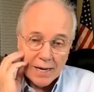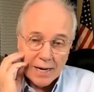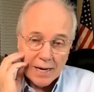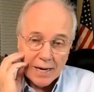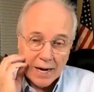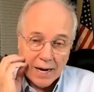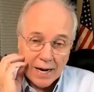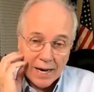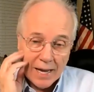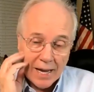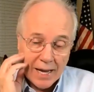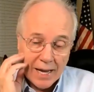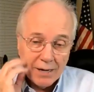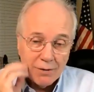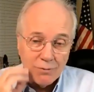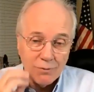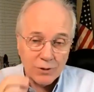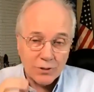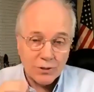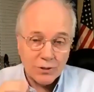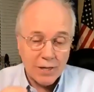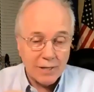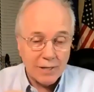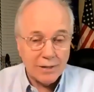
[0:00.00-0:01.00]
Uh, and it
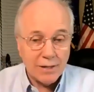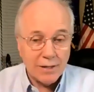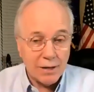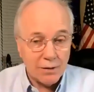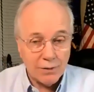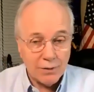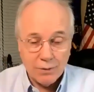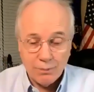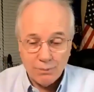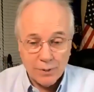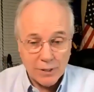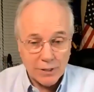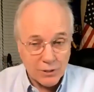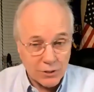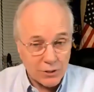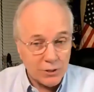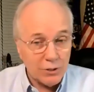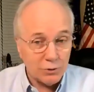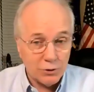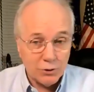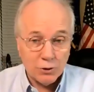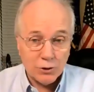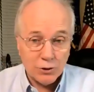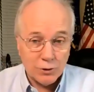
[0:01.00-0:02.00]
was, but it
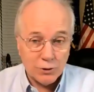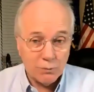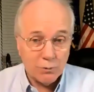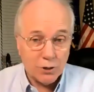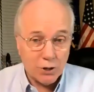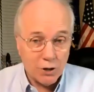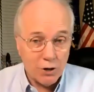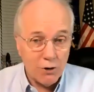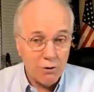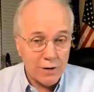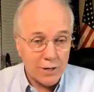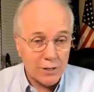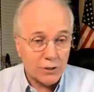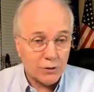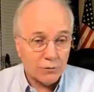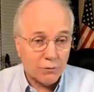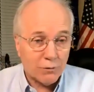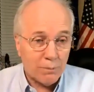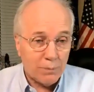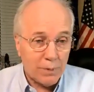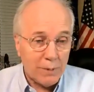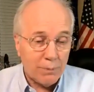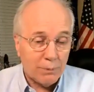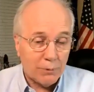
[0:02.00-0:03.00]
still took some courage
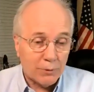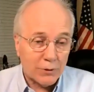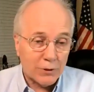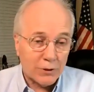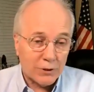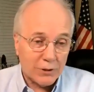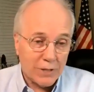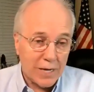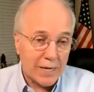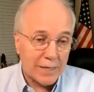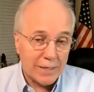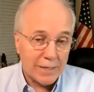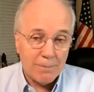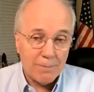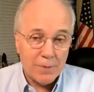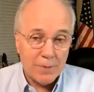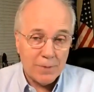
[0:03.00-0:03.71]
for people to stand up